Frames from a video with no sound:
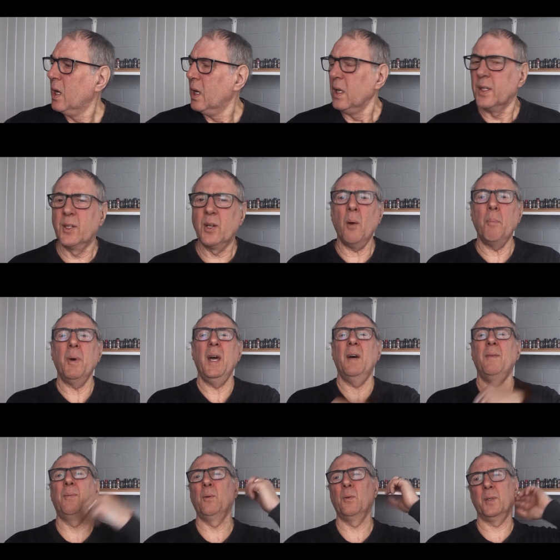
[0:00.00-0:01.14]
top
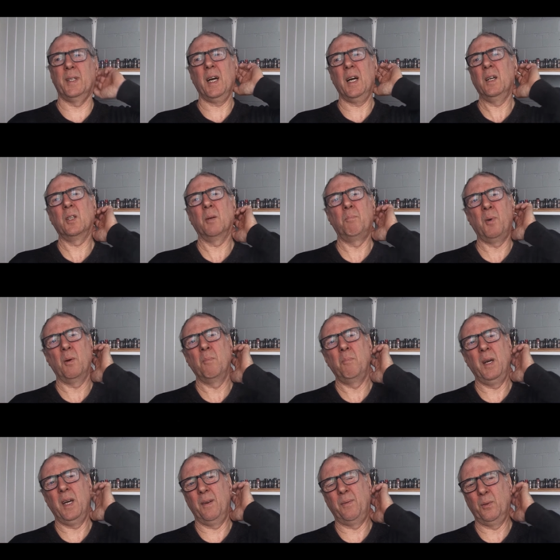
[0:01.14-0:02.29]
airflow tanks or bottom
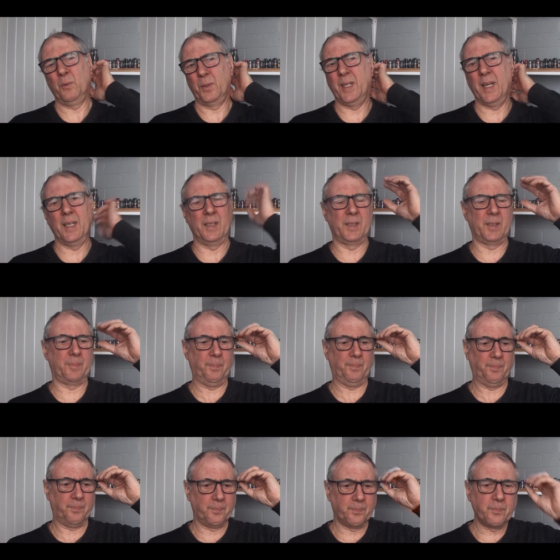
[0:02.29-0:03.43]
airflow tanks?
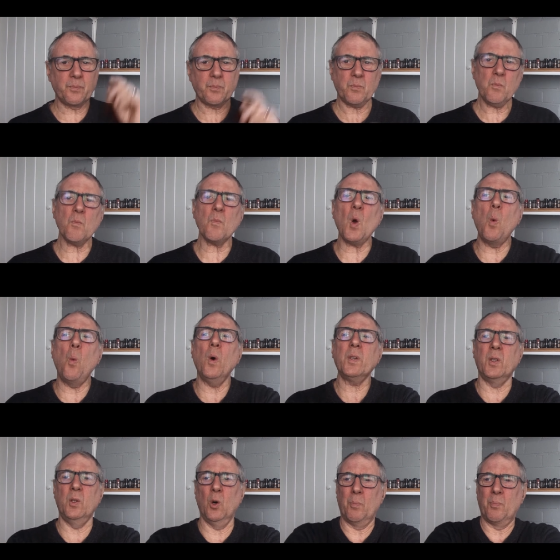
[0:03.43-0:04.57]
What's
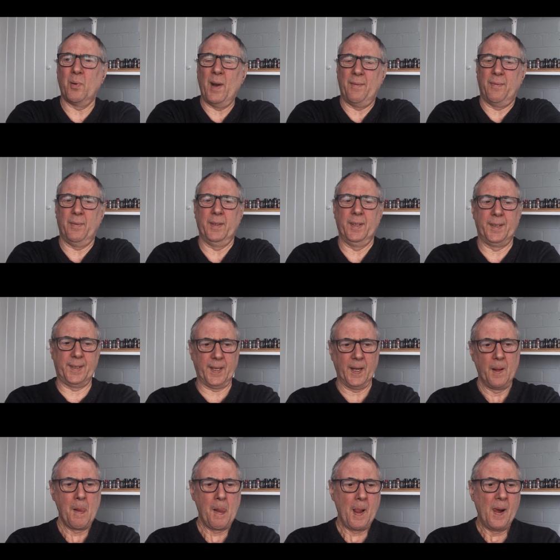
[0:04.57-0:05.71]
your preference?
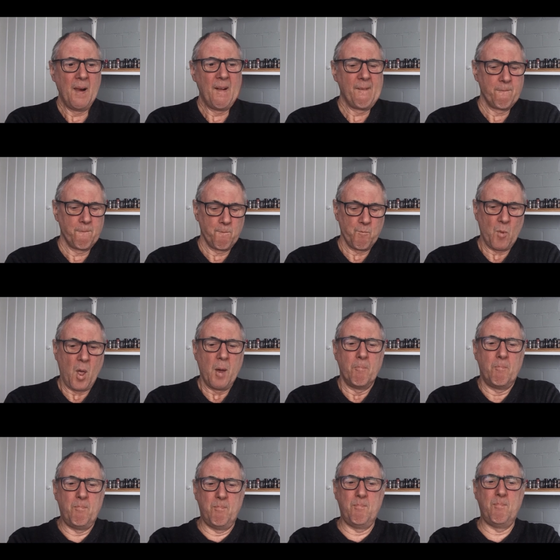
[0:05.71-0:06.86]

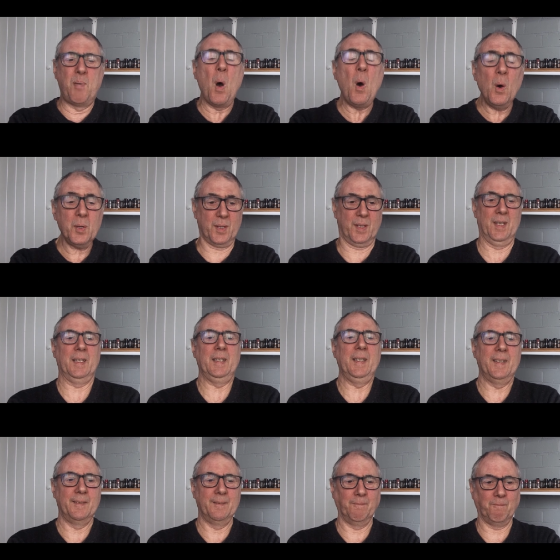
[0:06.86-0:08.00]
Personally,
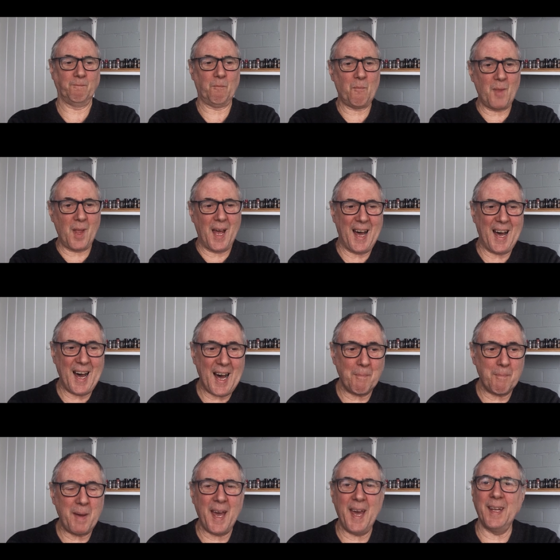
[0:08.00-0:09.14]
I'm
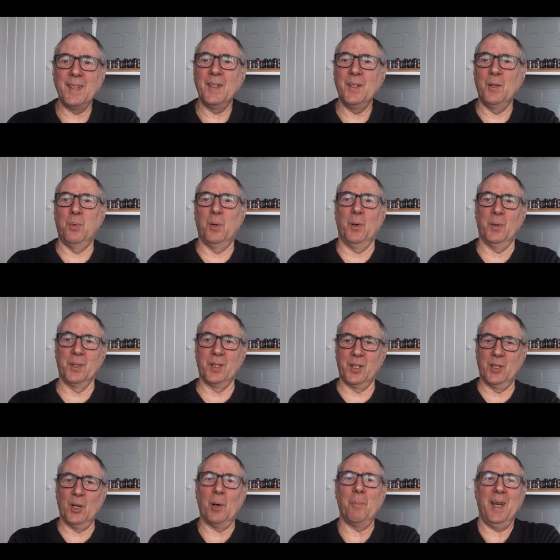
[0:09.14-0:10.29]
heading towards
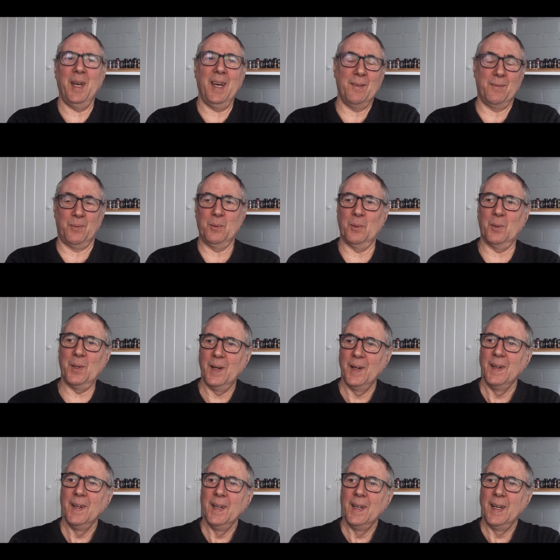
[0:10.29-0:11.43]
top airflow.
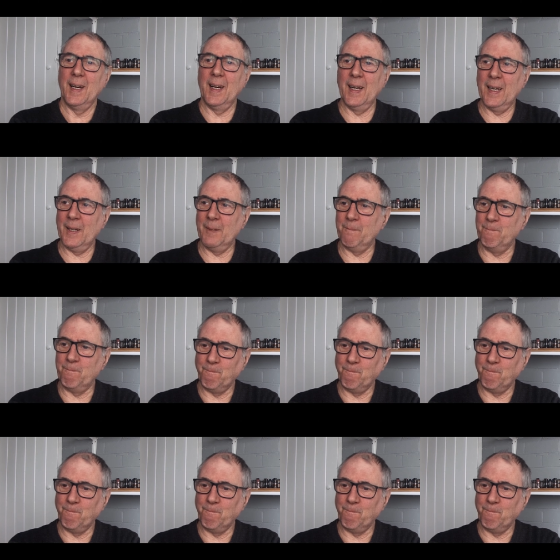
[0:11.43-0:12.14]
Um,